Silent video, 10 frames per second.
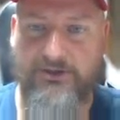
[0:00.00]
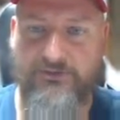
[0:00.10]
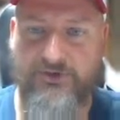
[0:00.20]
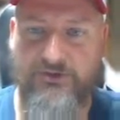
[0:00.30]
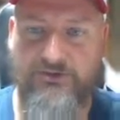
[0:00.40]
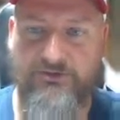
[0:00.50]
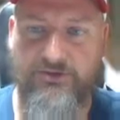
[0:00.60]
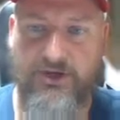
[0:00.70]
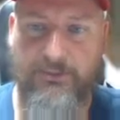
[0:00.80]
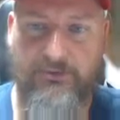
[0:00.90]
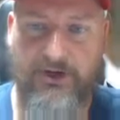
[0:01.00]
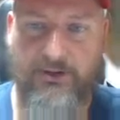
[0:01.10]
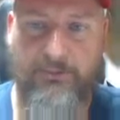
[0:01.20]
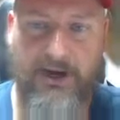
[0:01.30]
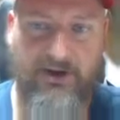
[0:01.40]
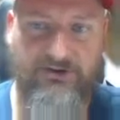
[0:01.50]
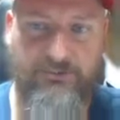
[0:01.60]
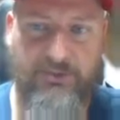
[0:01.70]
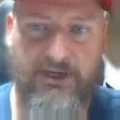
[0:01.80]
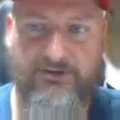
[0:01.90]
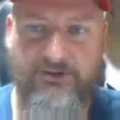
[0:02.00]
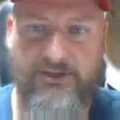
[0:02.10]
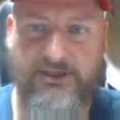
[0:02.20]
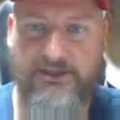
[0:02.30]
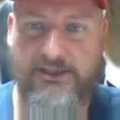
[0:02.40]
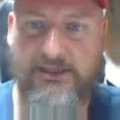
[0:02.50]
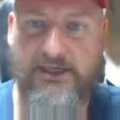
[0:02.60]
If you just hook up a regular power supply to the